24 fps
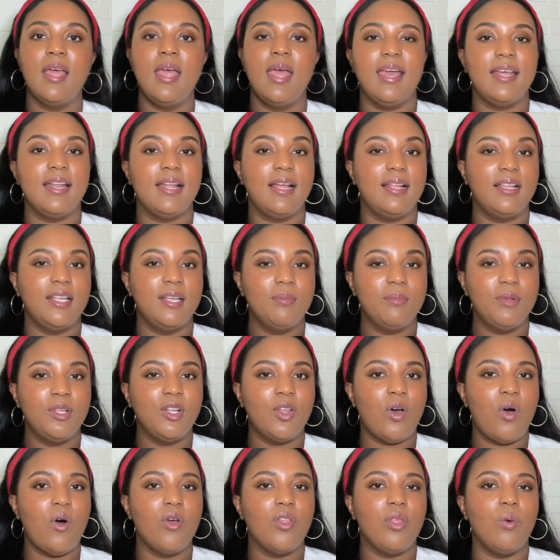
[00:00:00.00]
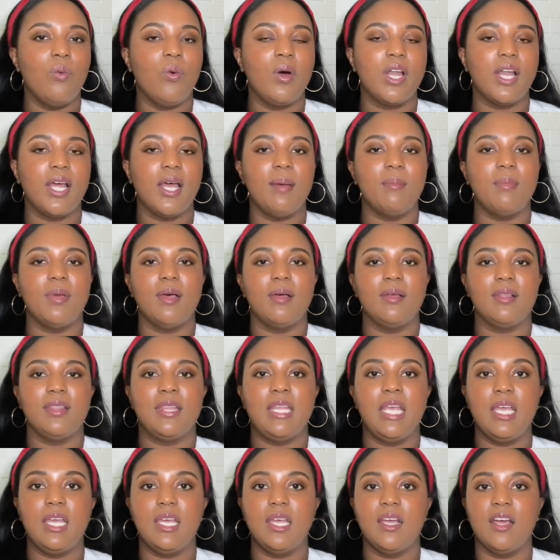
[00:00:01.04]
And I'll link below the one I'm
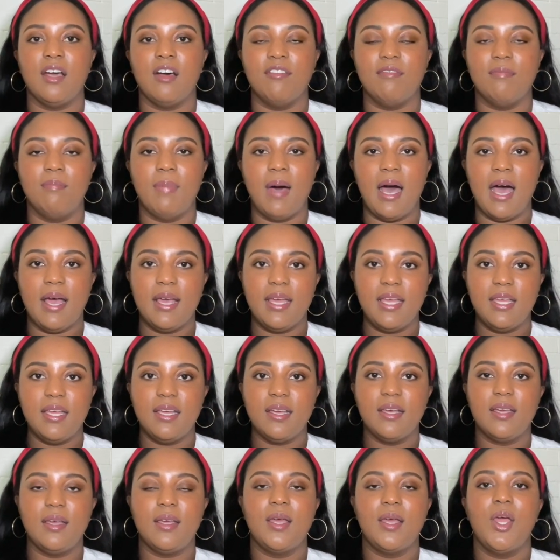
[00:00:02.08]
thinking of buying.